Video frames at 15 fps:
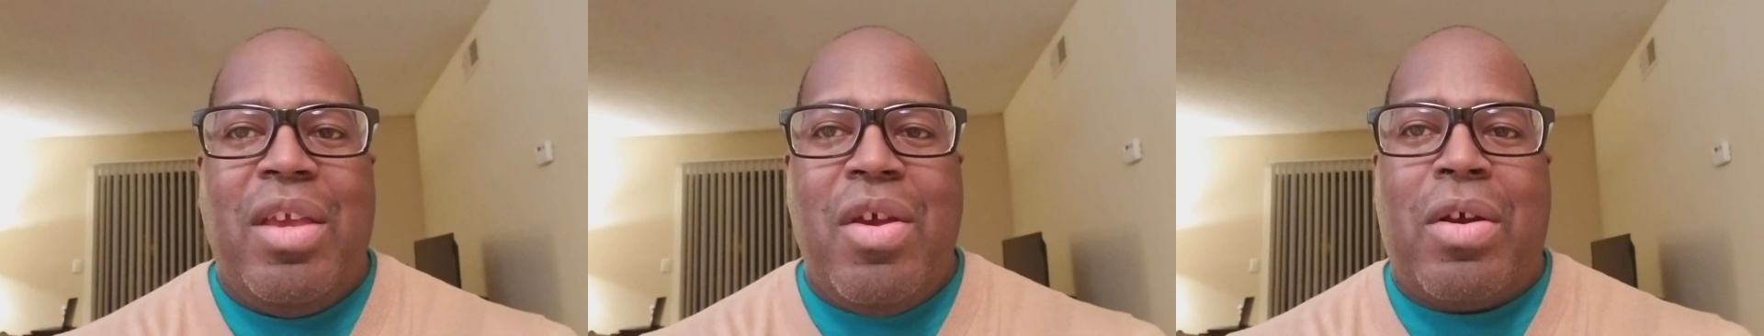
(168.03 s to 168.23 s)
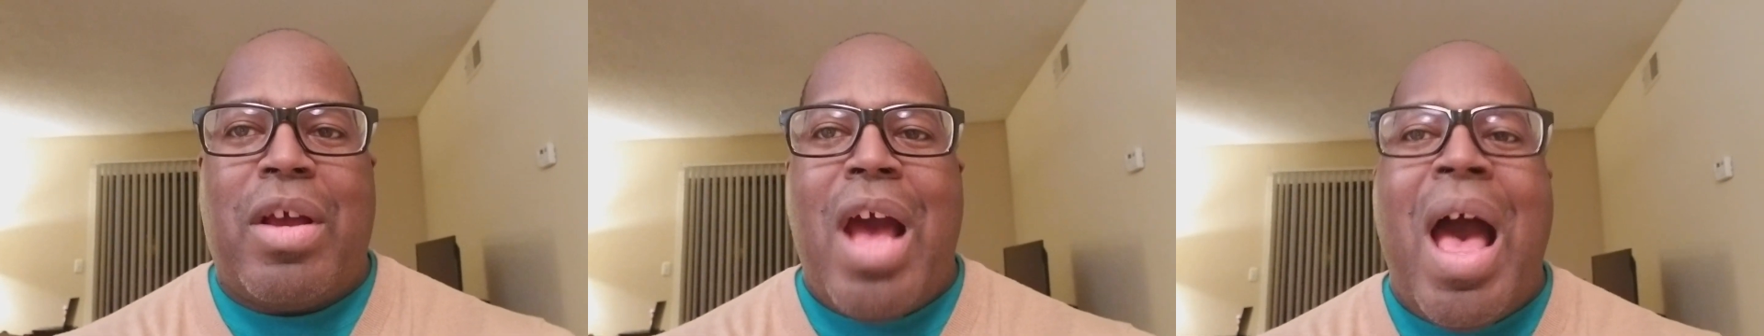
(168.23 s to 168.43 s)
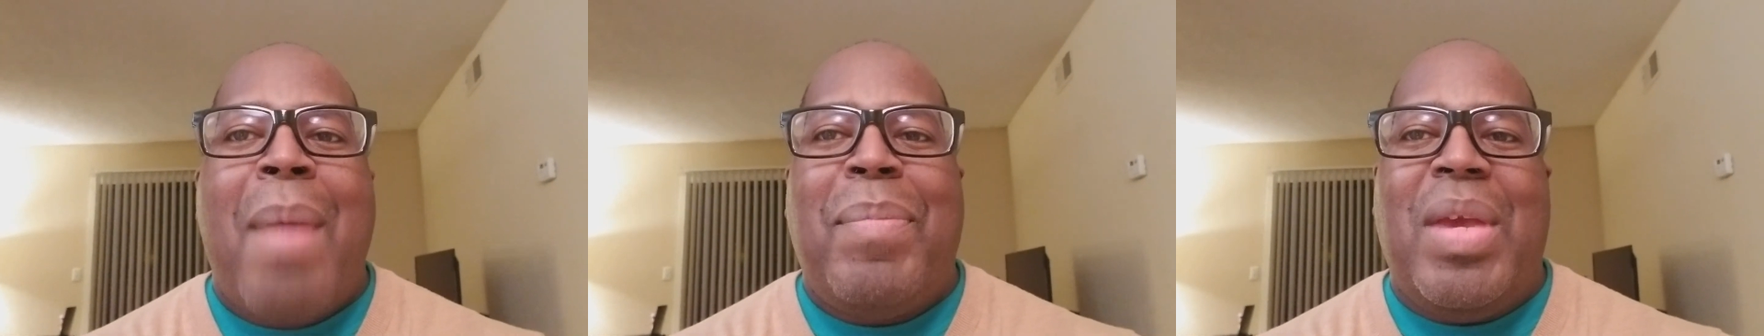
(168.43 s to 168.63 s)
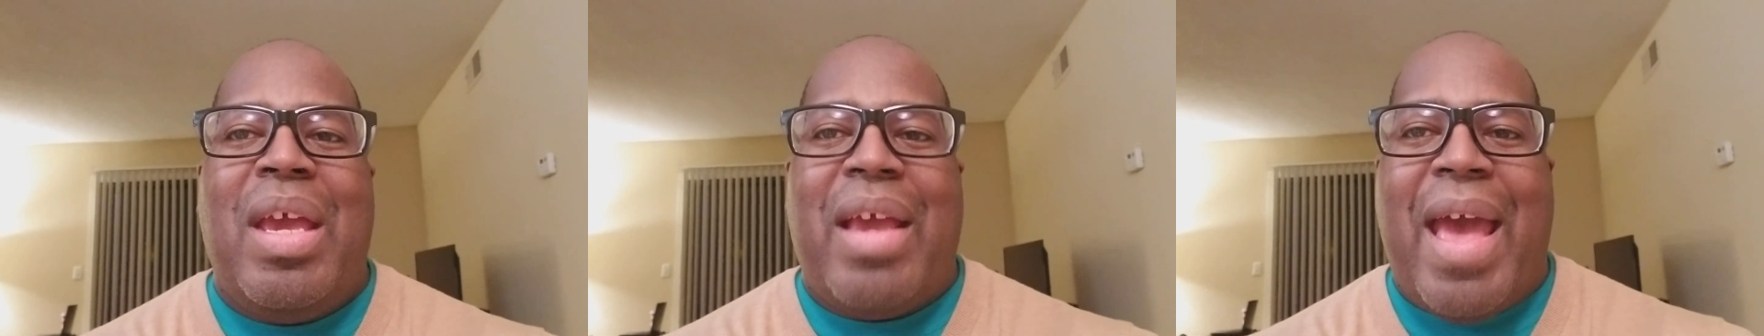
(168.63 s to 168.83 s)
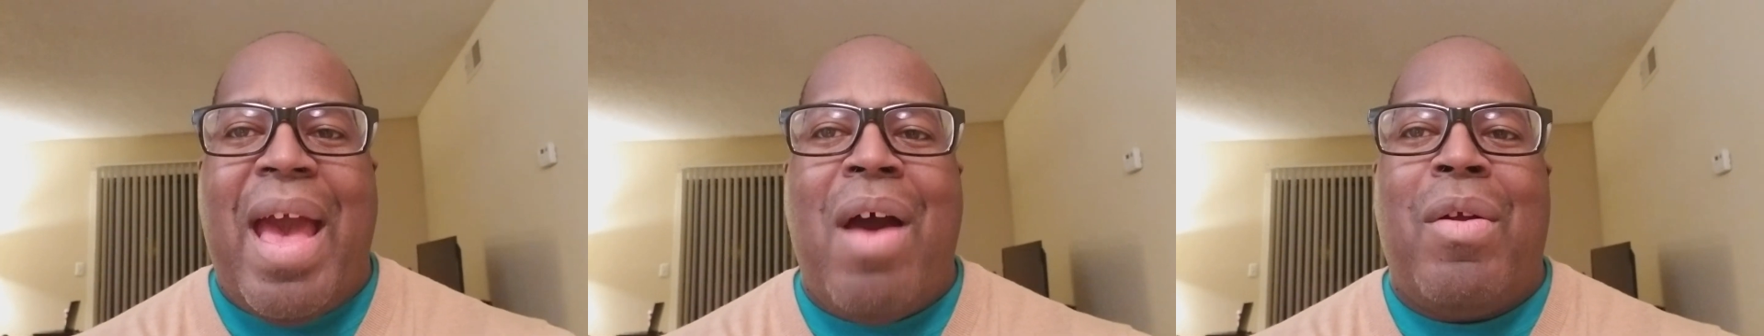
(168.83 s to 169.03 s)
You're
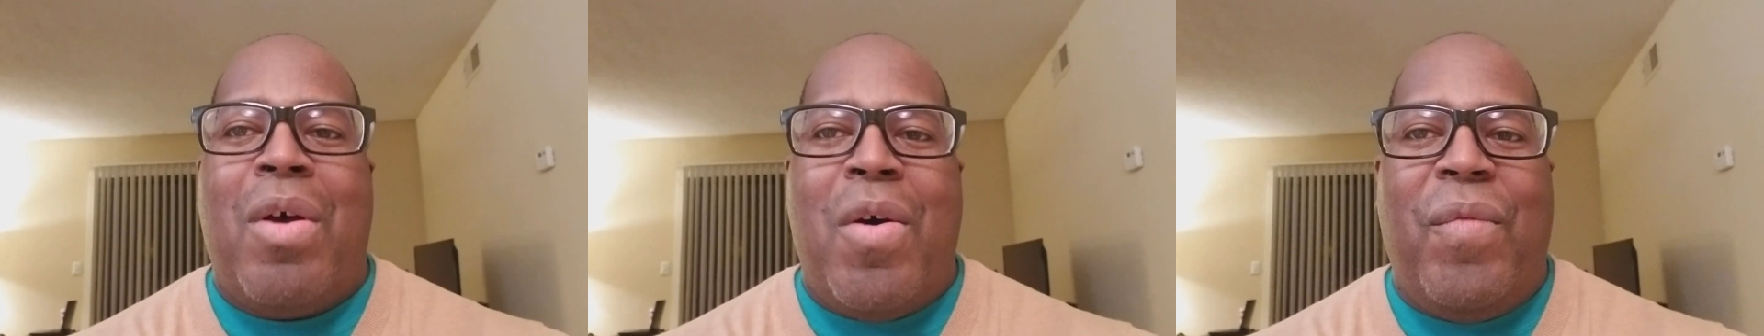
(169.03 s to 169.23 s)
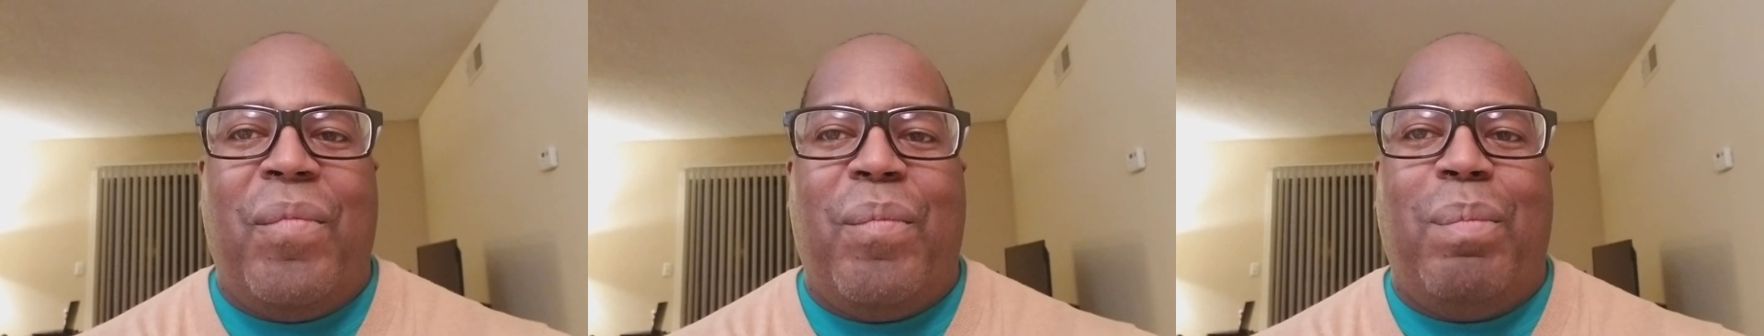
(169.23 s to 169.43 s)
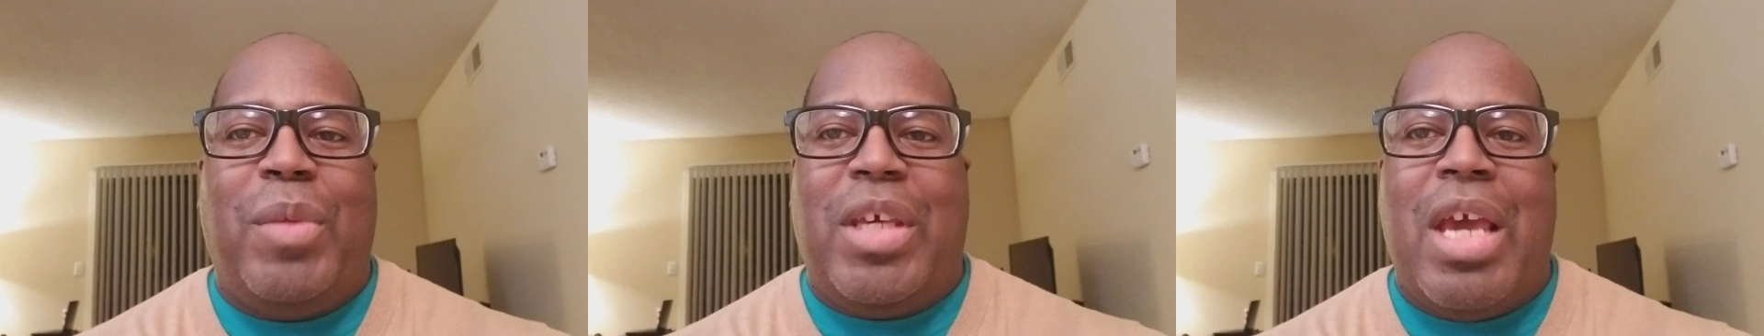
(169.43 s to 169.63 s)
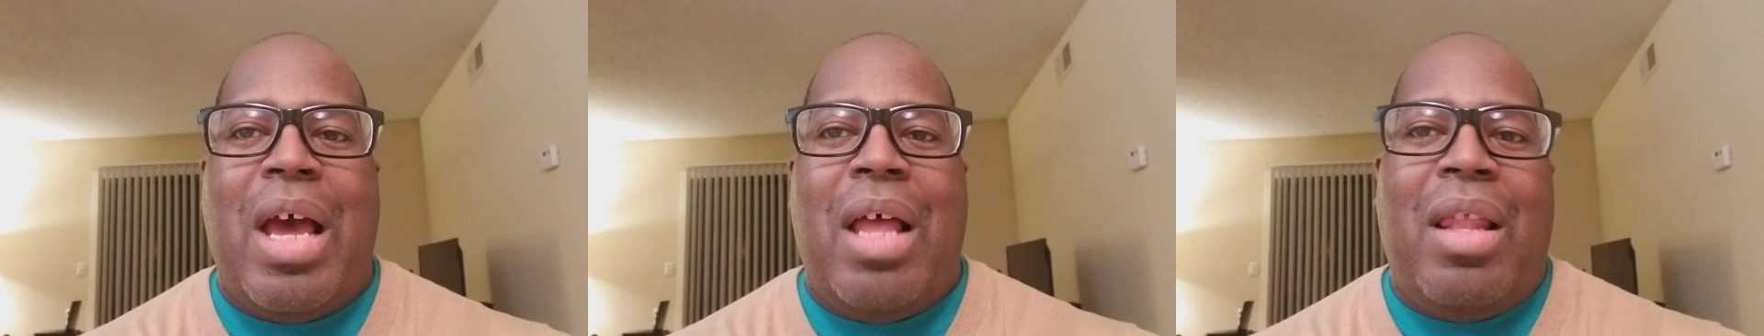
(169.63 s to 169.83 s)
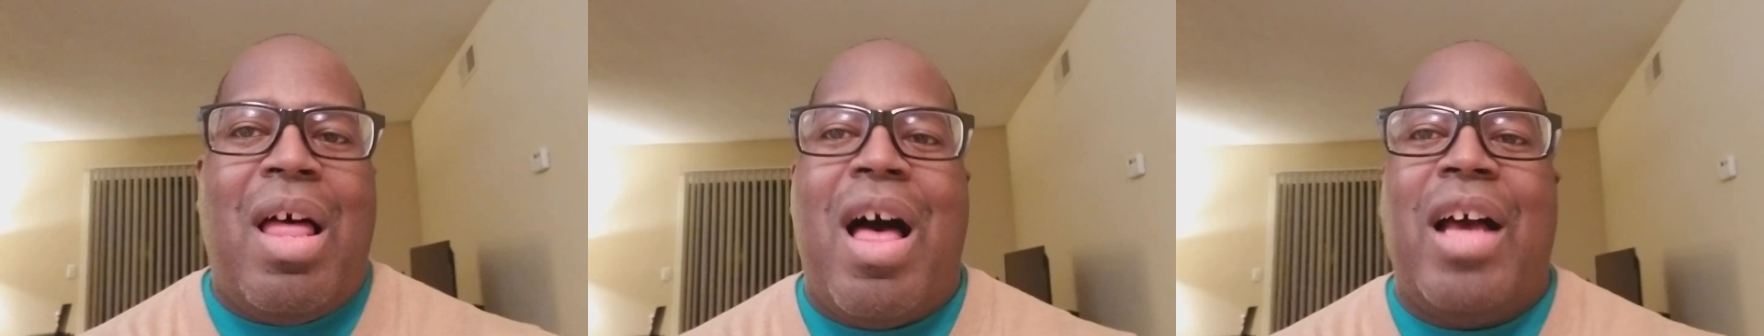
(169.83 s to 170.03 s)
copying out on
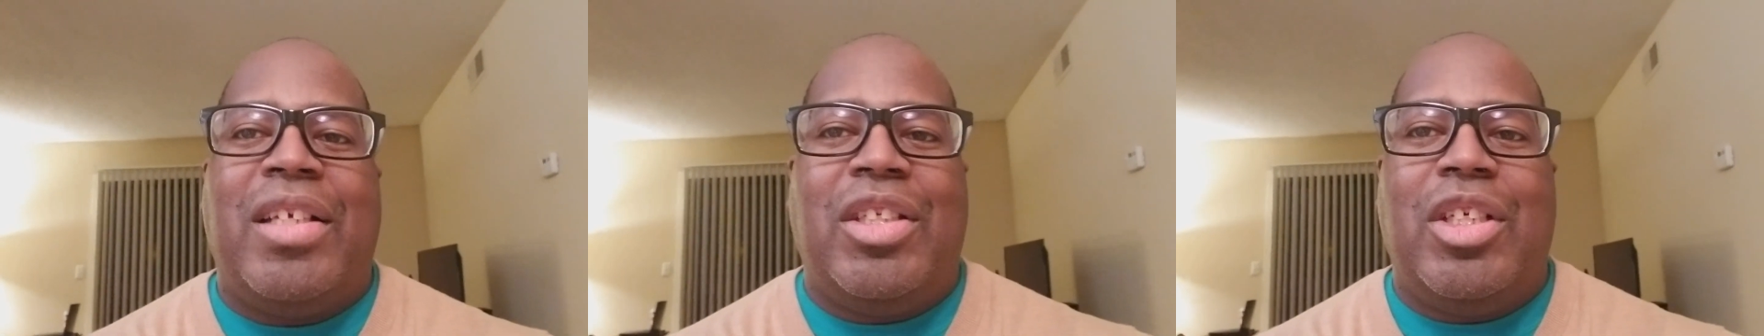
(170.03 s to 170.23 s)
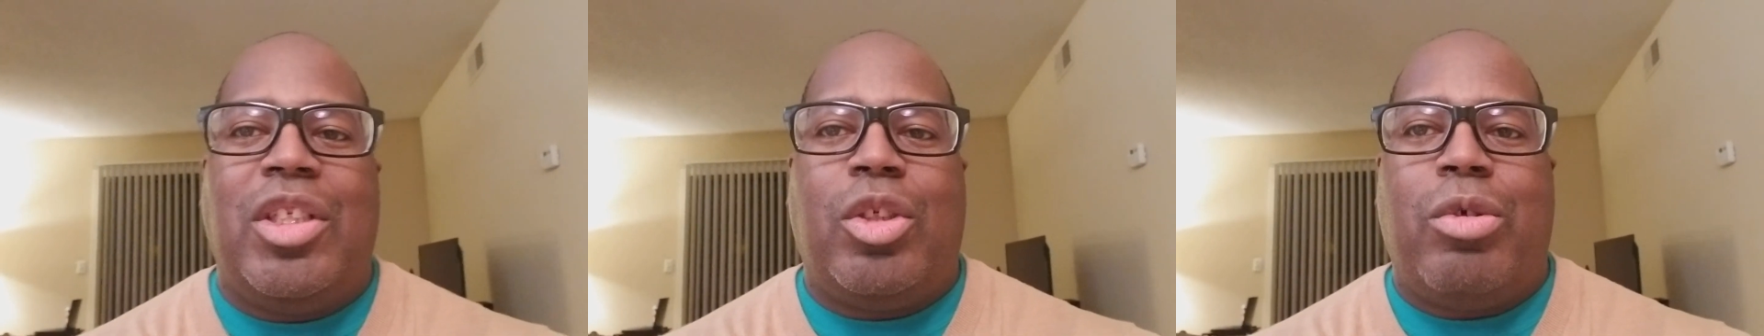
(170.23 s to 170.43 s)
Kellogg's